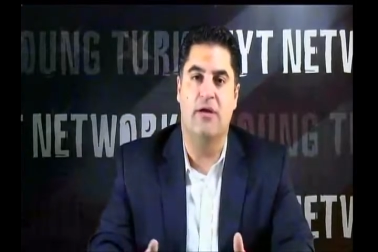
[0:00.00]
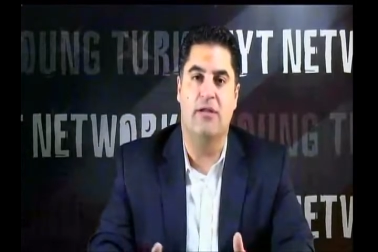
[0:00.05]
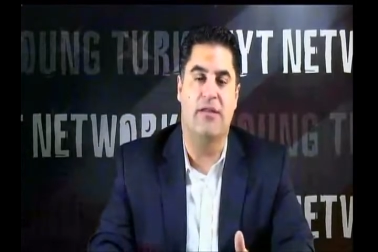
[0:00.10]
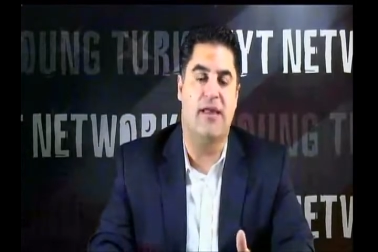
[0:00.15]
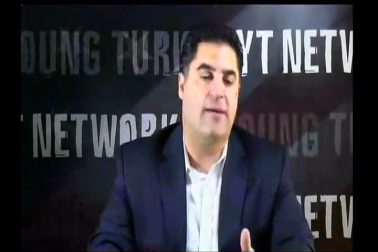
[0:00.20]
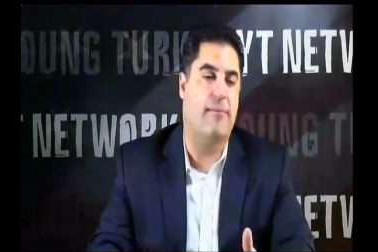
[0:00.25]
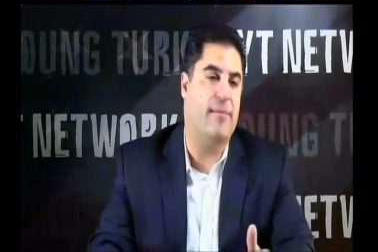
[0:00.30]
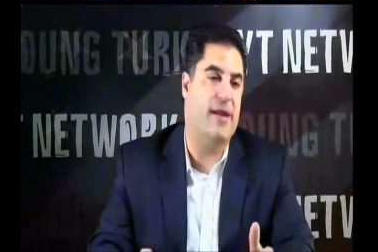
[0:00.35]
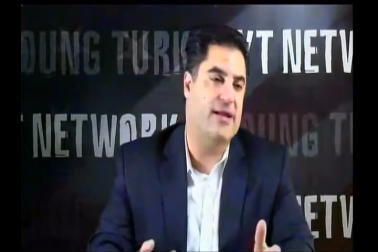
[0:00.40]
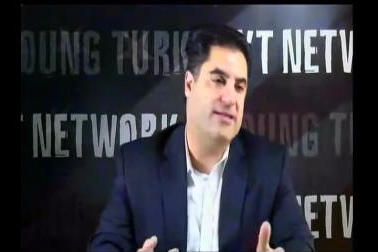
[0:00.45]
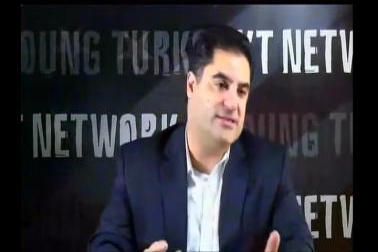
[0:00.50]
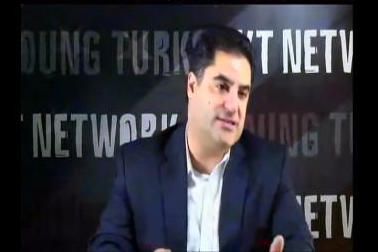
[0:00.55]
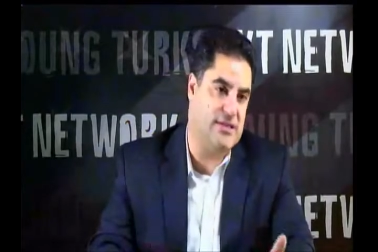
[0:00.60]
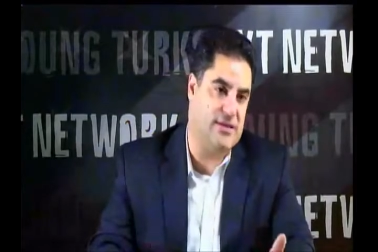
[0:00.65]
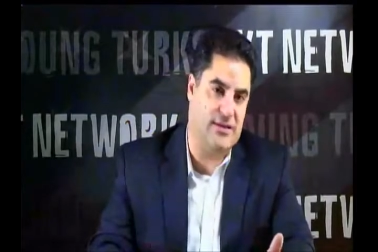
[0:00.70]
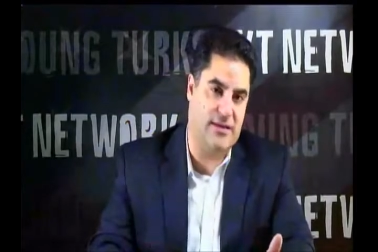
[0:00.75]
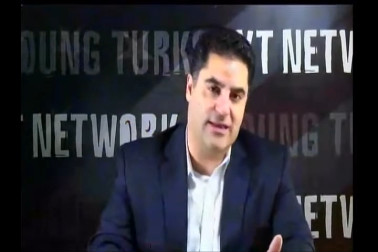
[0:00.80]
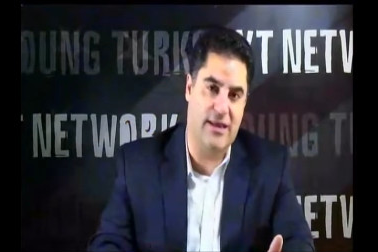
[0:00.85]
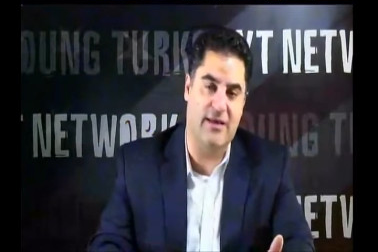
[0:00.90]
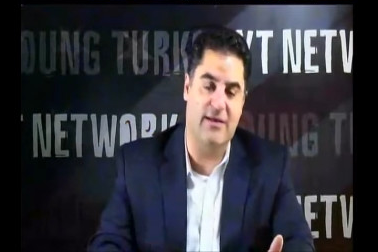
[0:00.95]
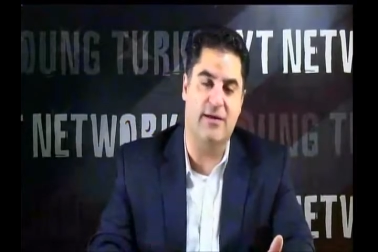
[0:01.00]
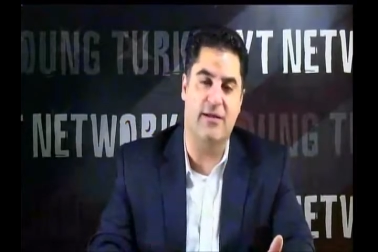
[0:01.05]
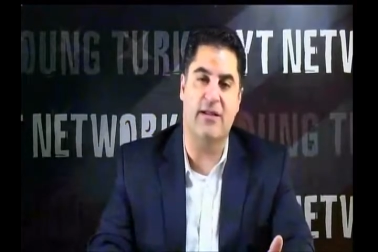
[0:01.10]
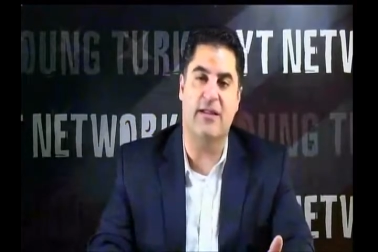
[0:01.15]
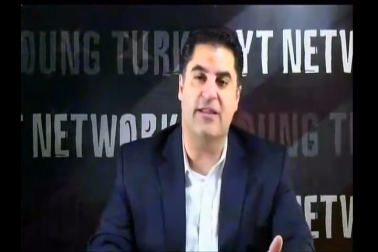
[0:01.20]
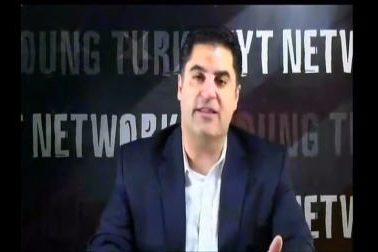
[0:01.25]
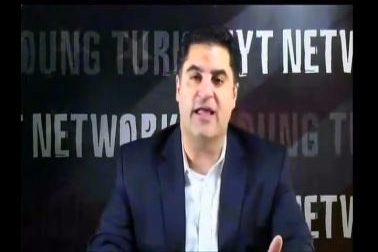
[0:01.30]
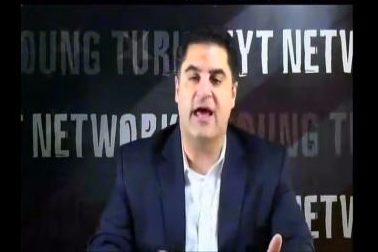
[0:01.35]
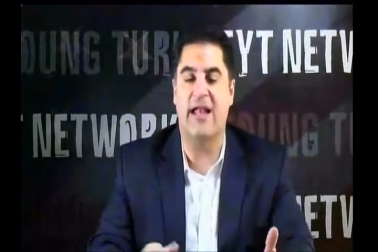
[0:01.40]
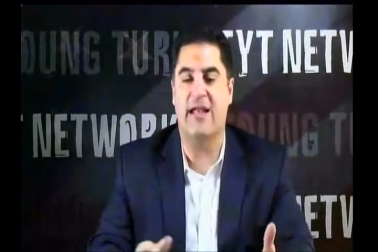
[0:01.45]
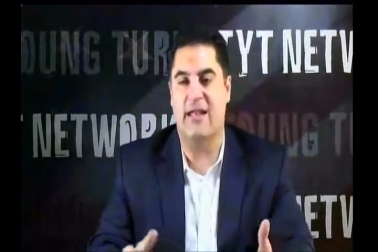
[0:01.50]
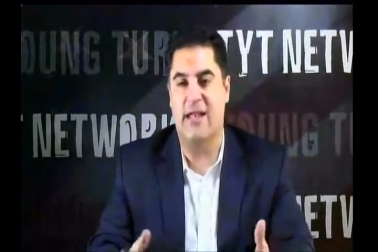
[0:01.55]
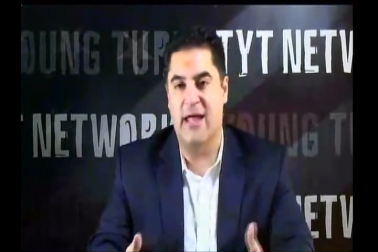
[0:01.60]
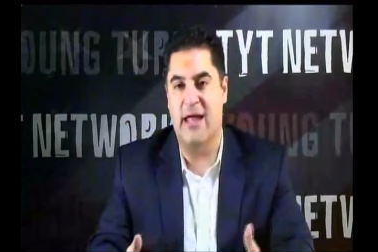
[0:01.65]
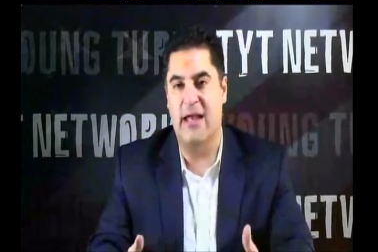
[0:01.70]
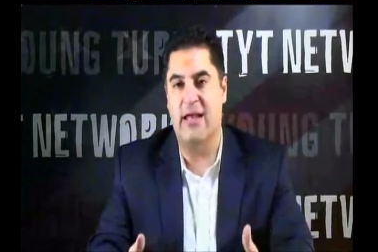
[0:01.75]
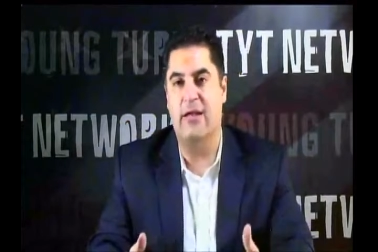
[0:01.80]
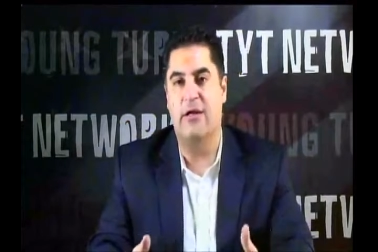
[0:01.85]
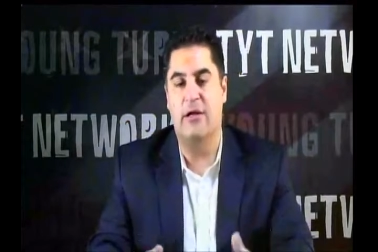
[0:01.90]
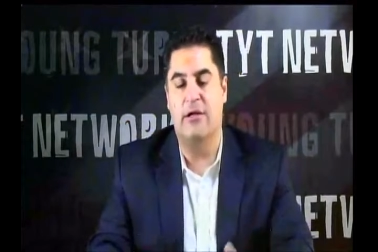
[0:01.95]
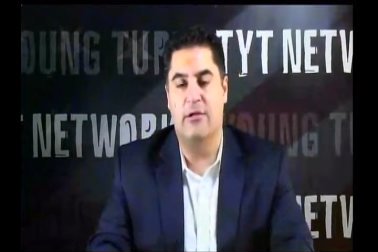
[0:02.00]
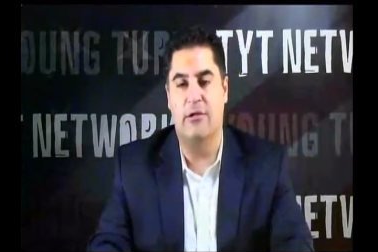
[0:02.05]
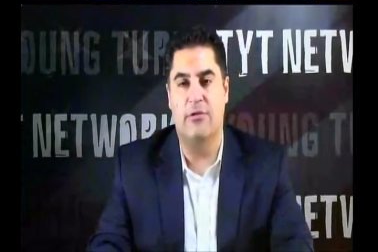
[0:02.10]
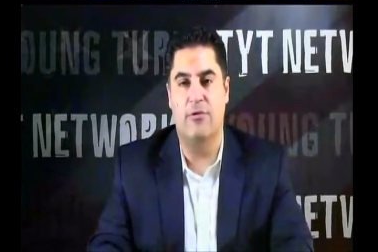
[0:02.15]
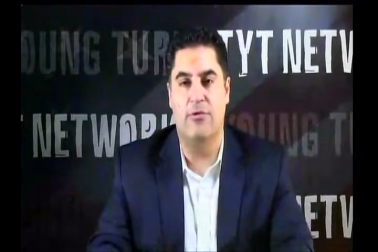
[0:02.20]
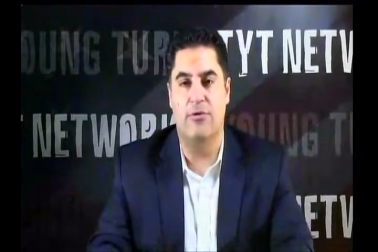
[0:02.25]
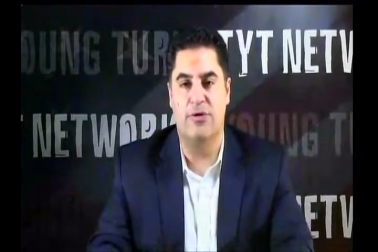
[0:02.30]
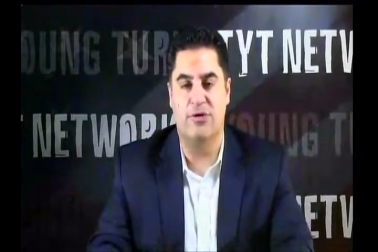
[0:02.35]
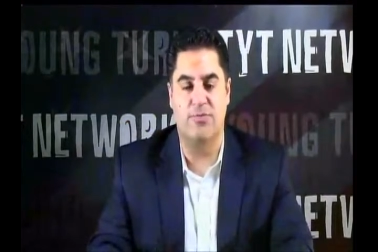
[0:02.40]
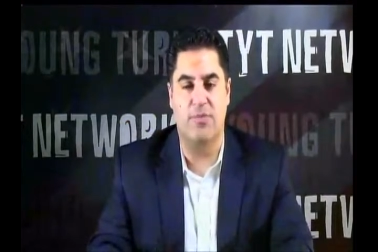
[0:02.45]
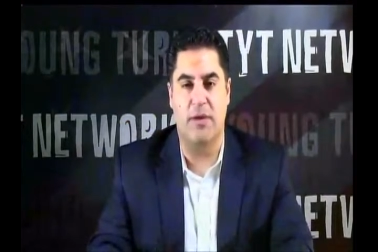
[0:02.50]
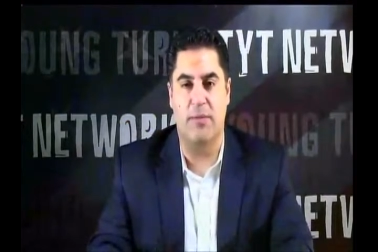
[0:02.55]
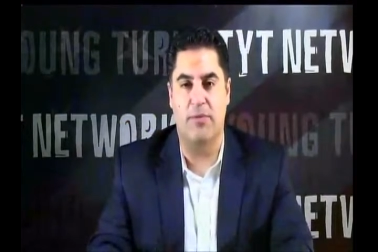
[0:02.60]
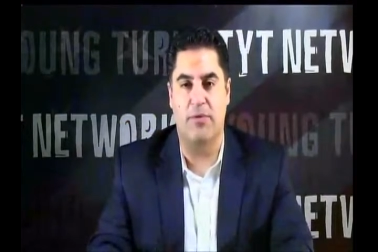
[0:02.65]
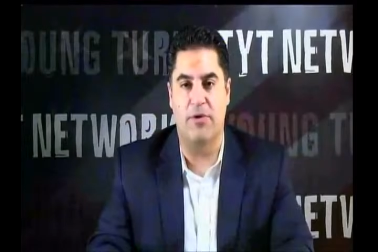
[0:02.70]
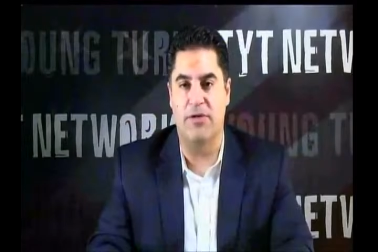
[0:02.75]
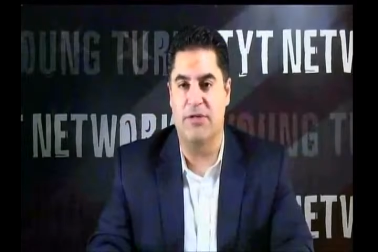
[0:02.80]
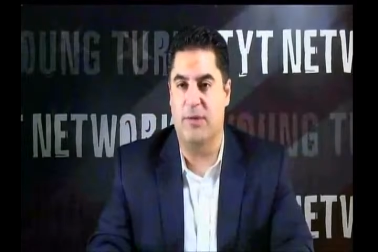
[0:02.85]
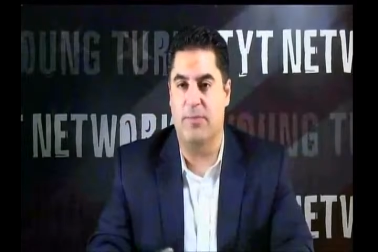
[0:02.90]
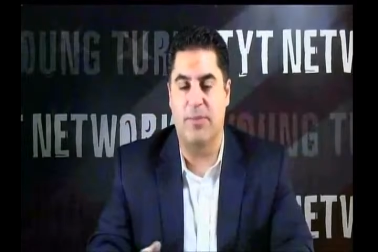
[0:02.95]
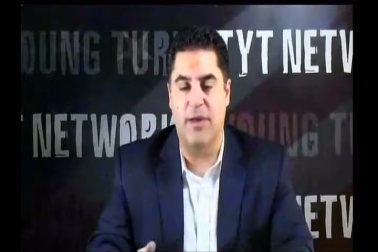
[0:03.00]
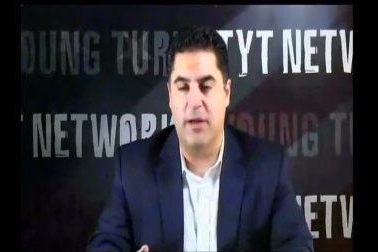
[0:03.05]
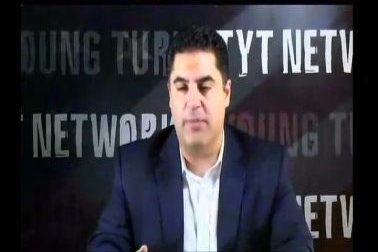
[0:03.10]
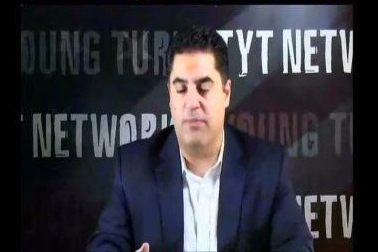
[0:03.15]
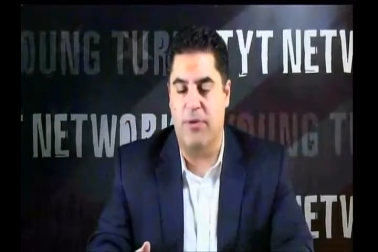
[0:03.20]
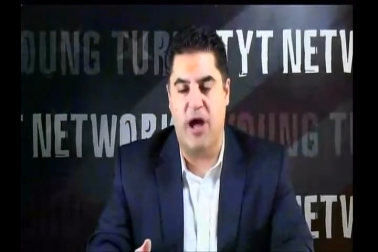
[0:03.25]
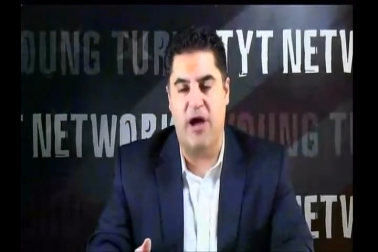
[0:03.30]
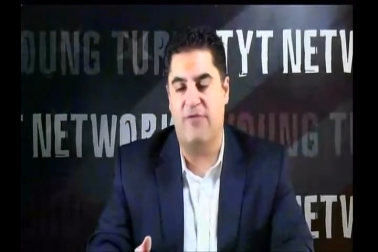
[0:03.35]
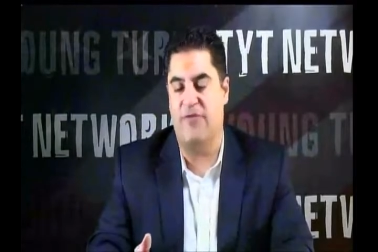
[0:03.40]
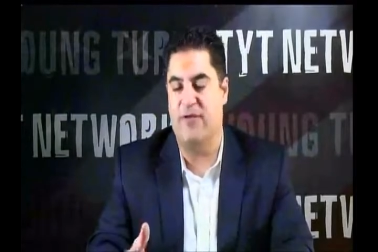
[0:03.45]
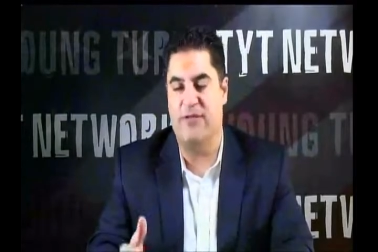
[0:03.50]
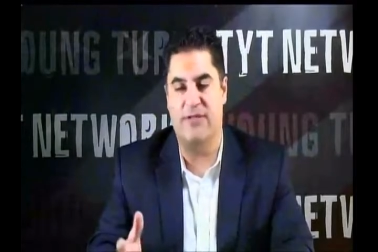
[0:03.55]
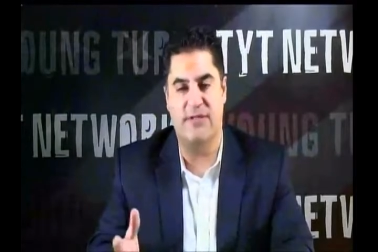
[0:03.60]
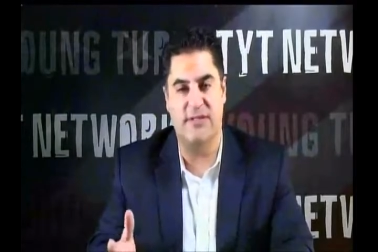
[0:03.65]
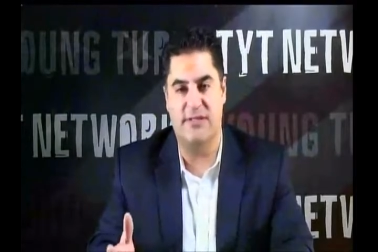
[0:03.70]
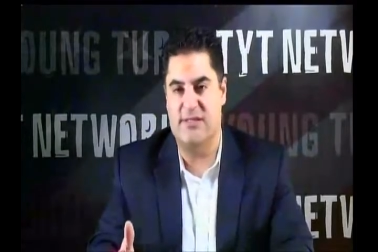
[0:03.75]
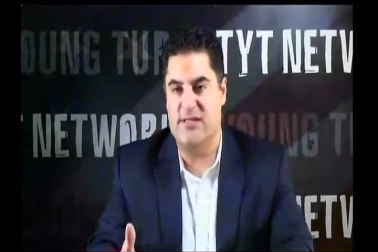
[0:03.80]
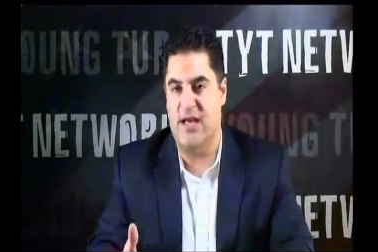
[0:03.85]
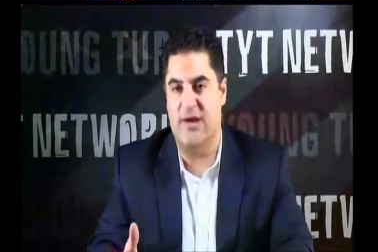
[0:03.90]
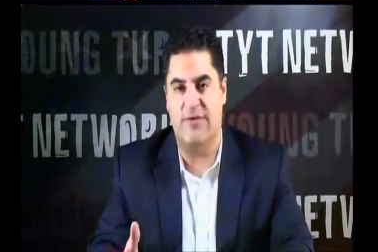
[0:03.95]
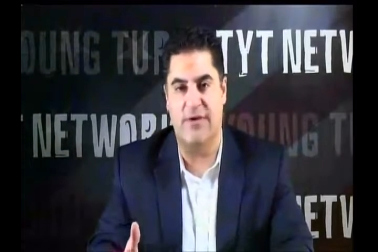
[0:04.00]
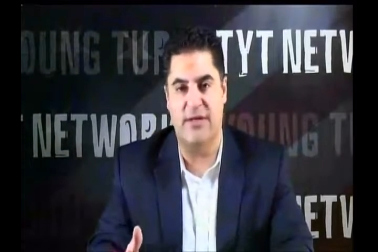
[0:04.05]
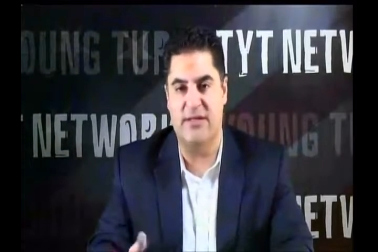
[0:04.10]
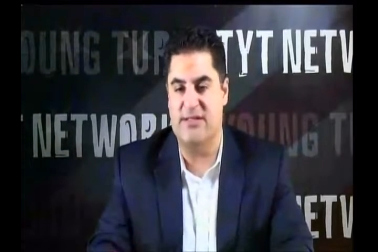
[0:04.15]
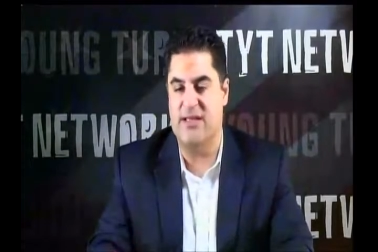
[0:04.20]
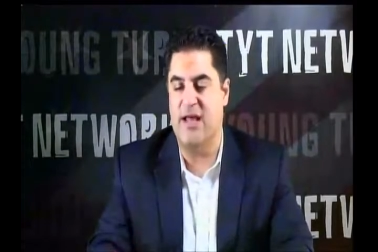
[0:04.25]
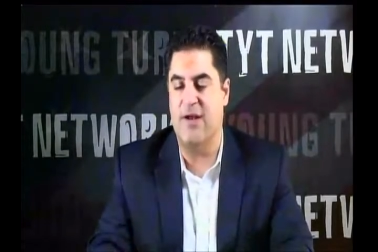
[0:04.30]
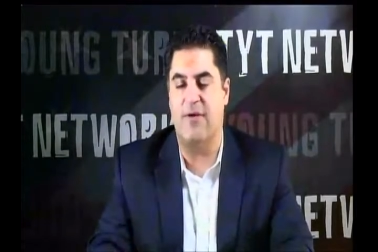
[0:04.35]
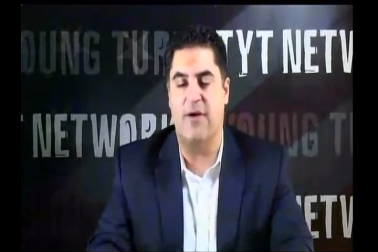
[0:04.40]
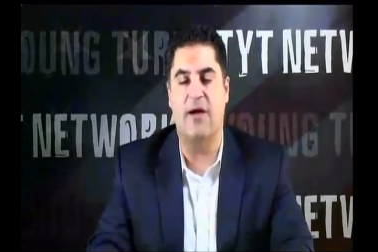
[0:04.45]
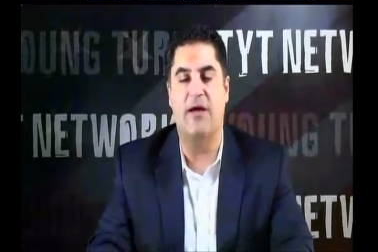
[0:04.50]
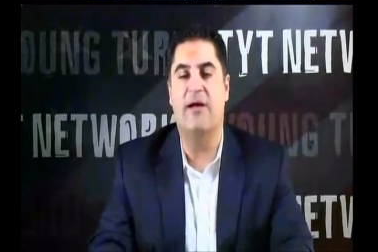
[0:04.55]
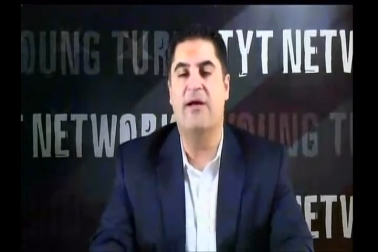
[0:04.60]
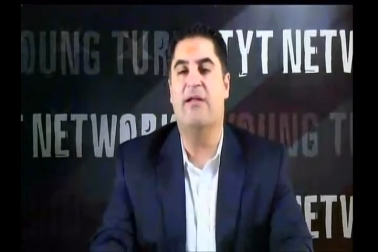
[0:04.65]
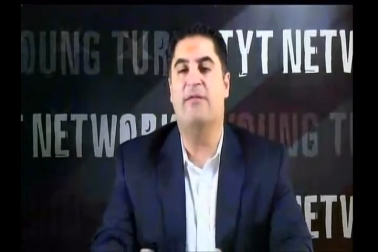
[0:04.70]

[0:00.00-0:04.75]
that makes it illegal and that then lures people into big profits, etc., etc.